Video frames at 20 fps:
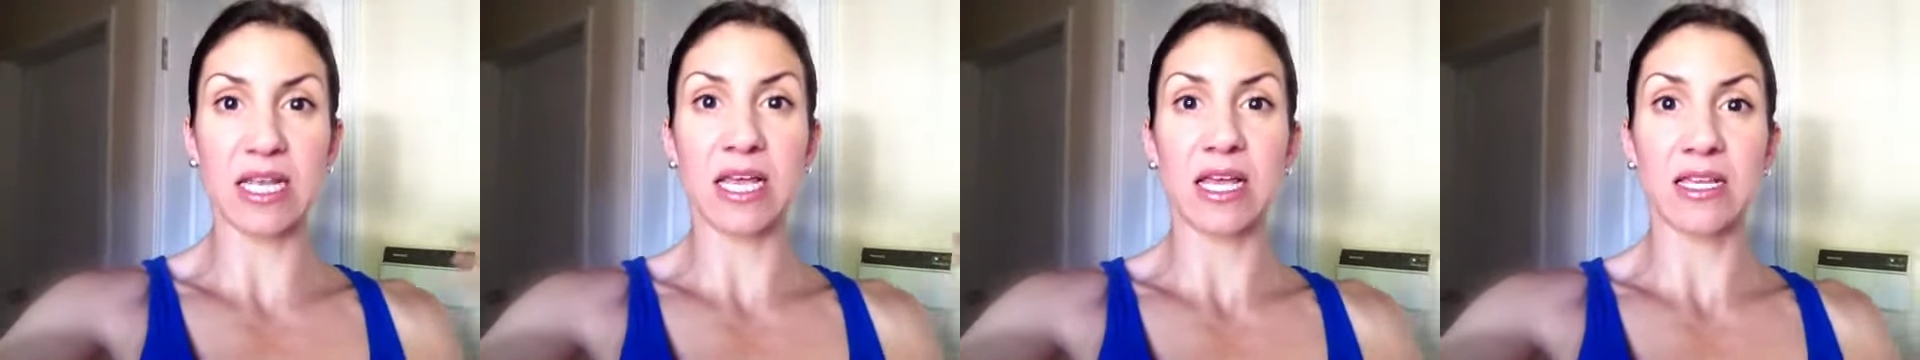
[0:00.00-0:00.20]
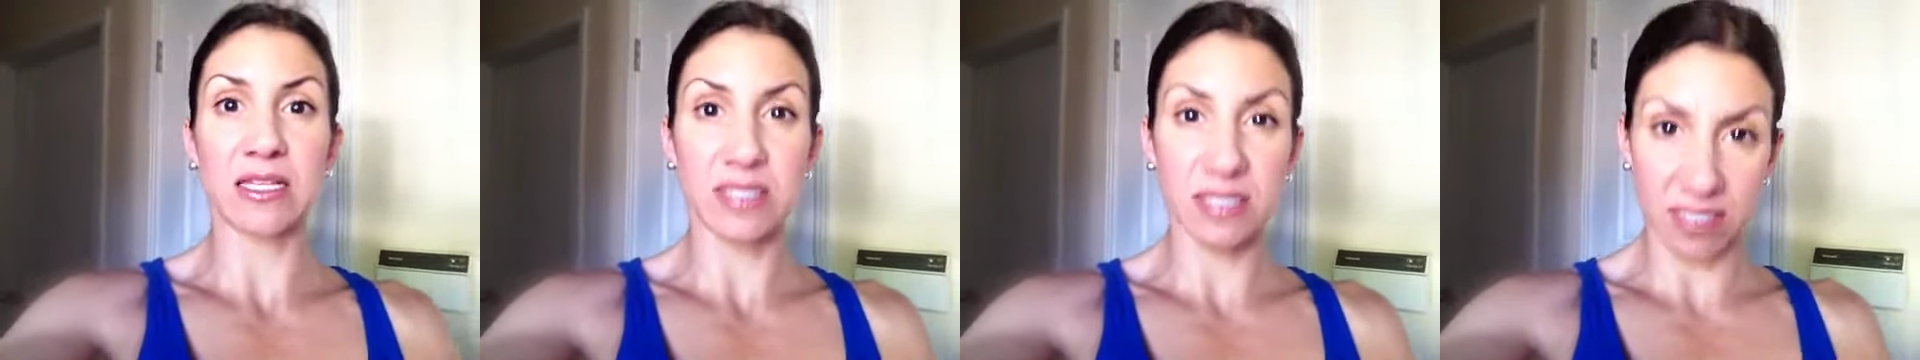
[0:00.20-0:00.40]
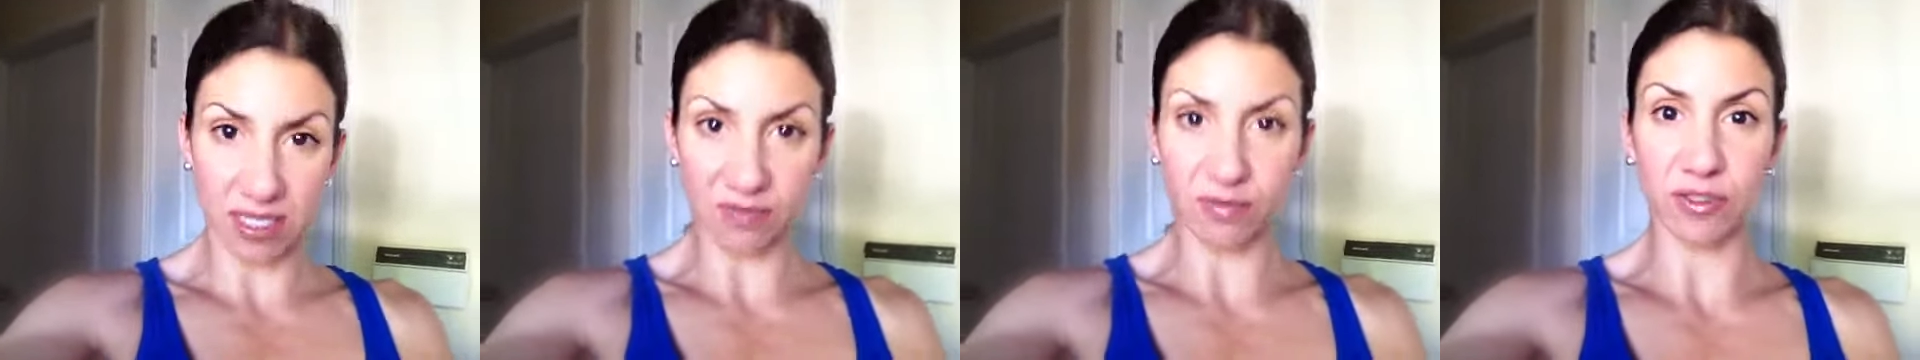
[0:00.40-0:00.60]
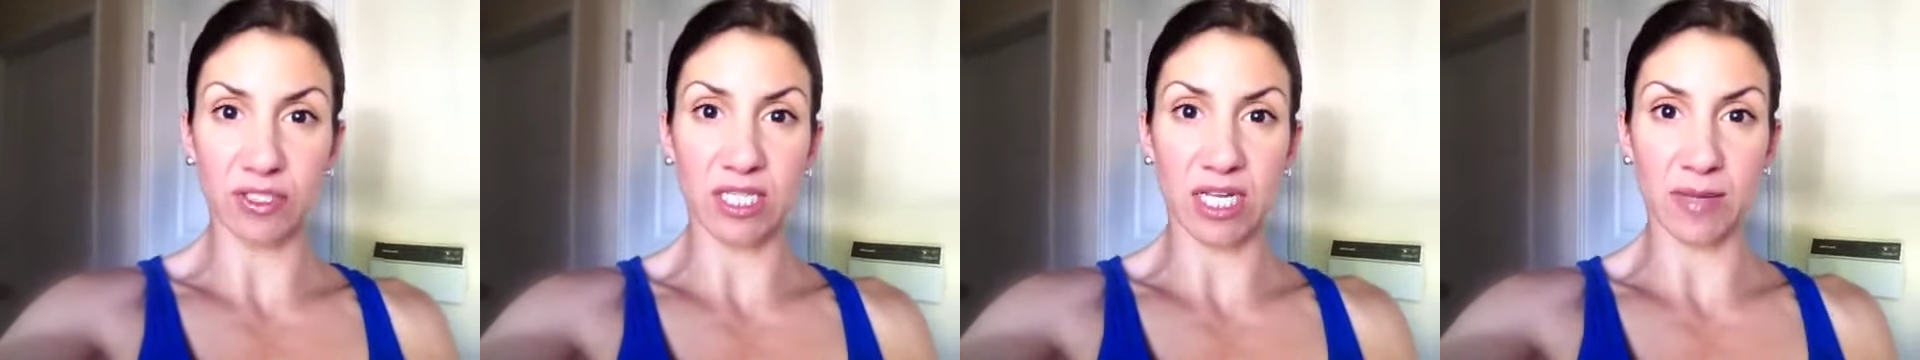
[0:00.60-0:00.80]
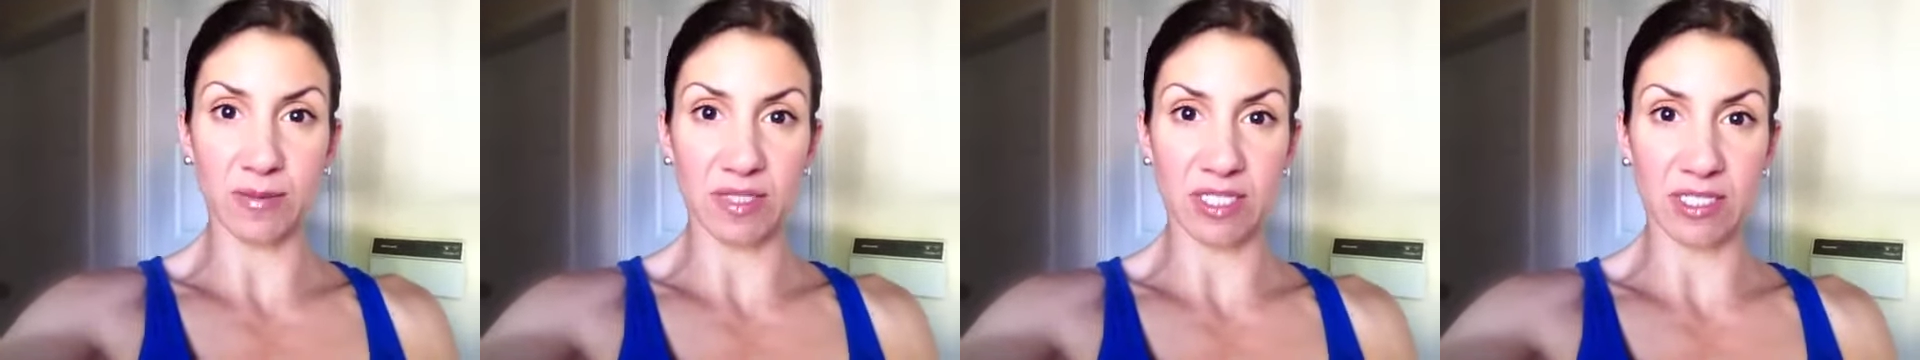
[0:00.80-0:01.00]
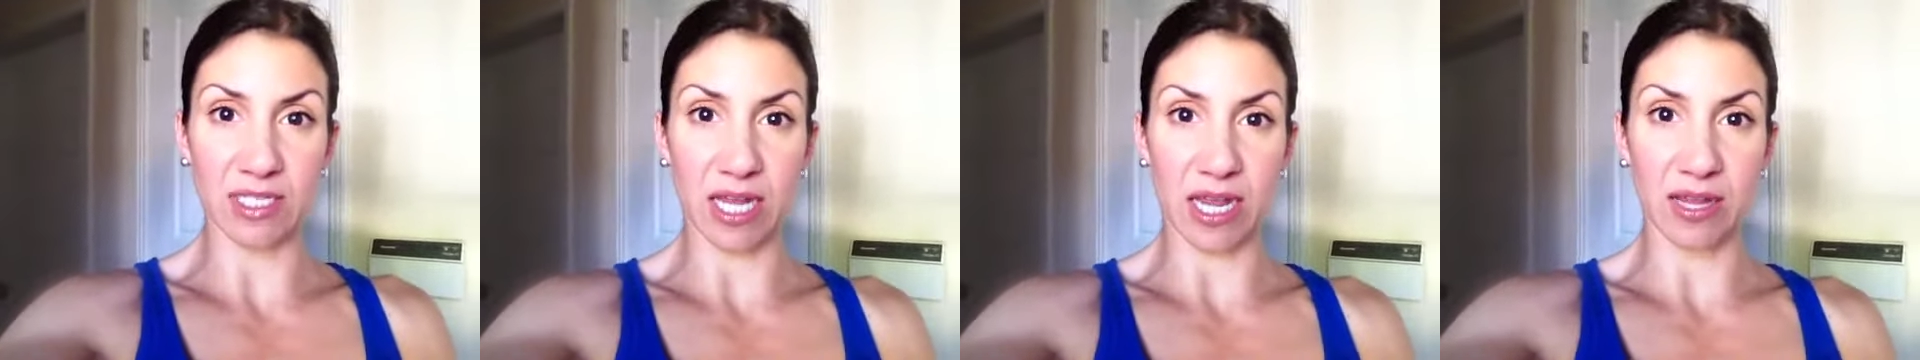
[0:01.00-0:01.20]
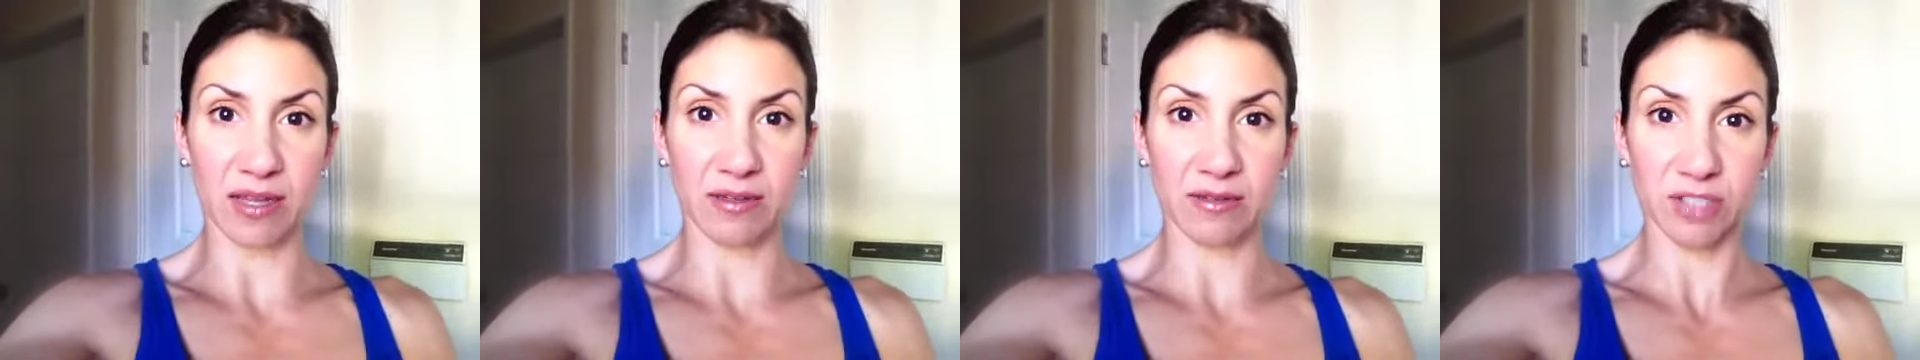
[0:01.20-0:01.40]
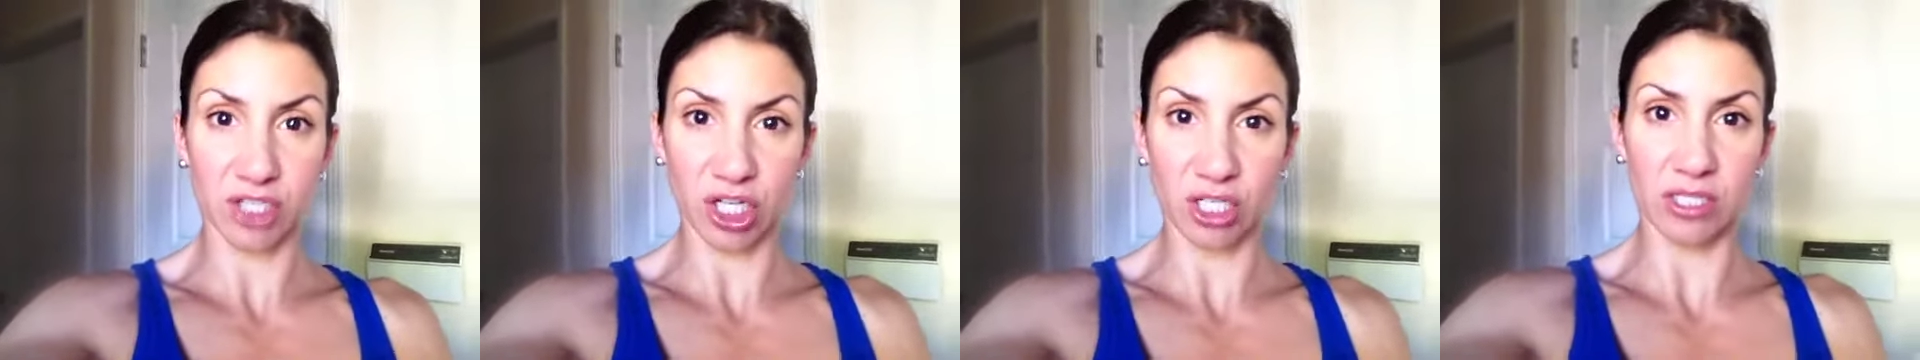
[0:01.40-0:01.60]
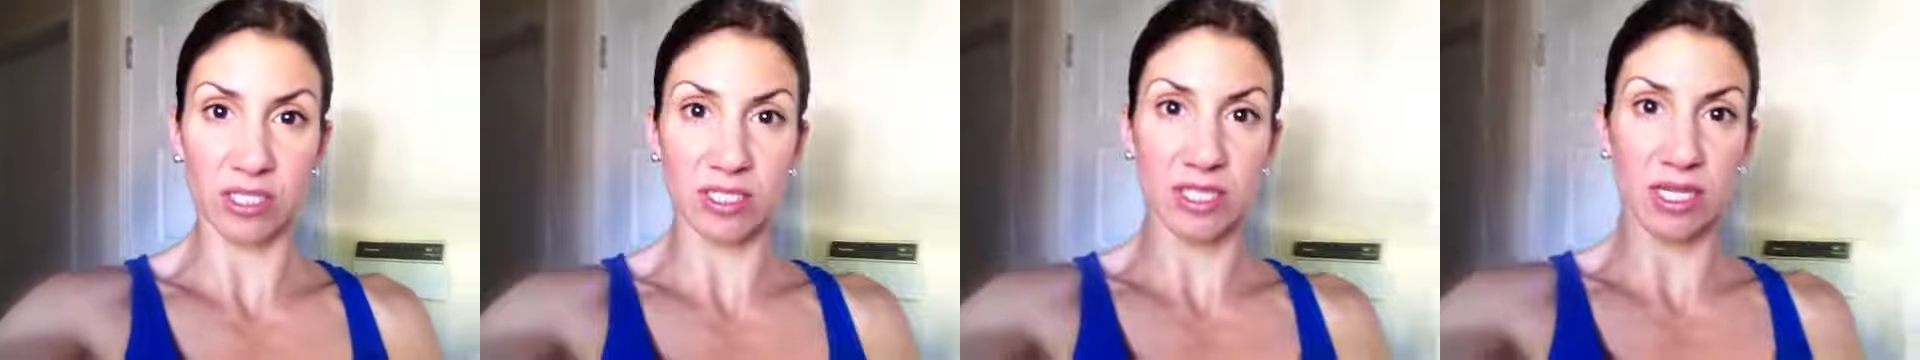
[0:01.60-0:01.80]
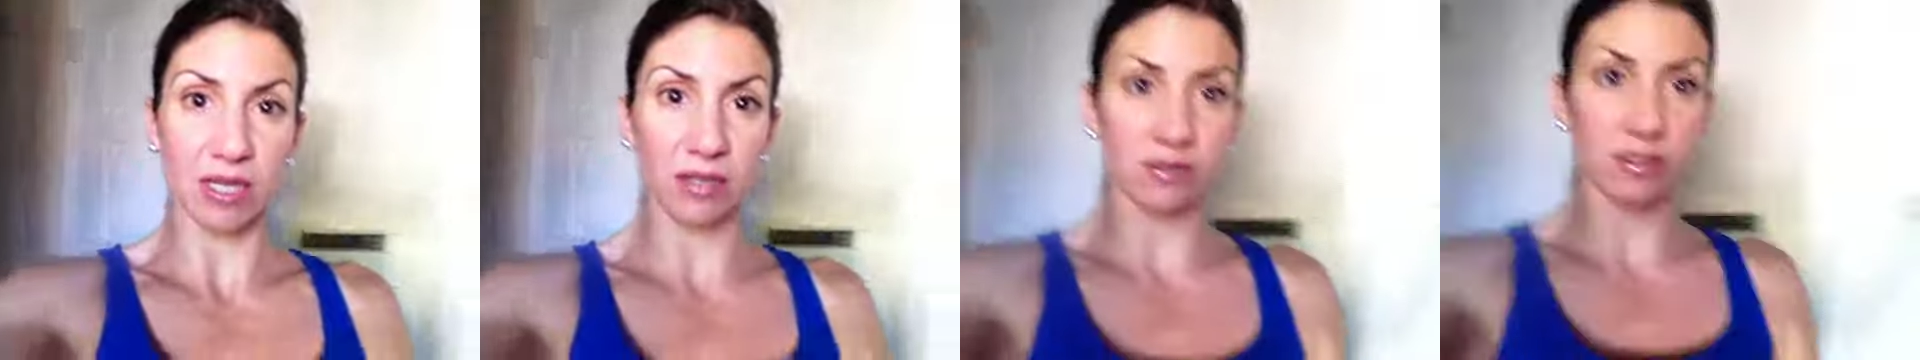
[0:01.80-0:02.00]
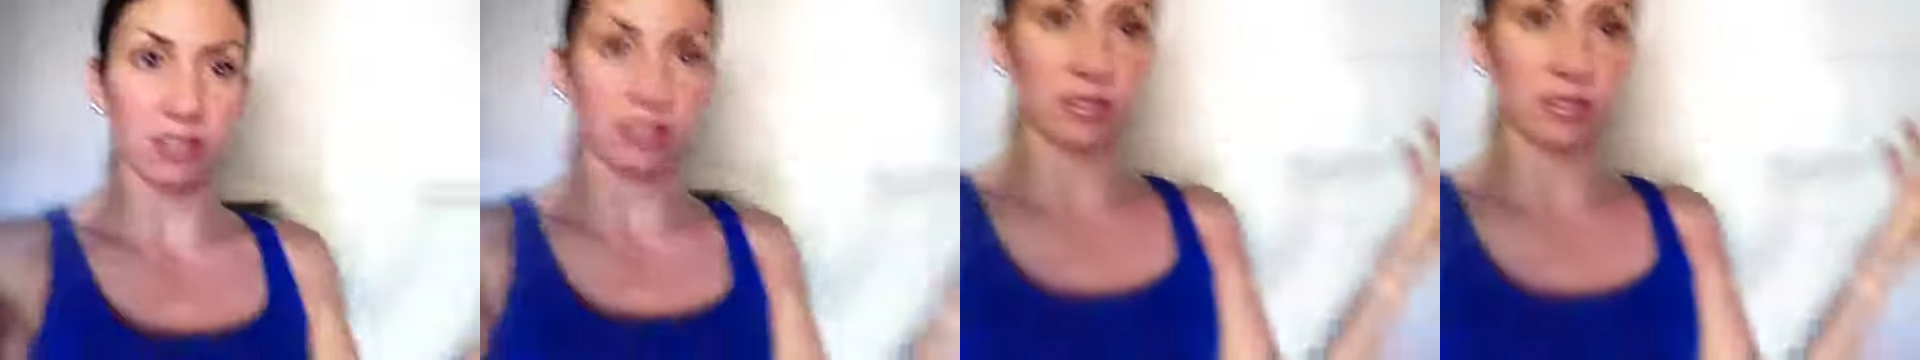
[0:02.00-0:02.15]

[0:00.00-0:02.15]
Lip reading: several times a day. Check this out.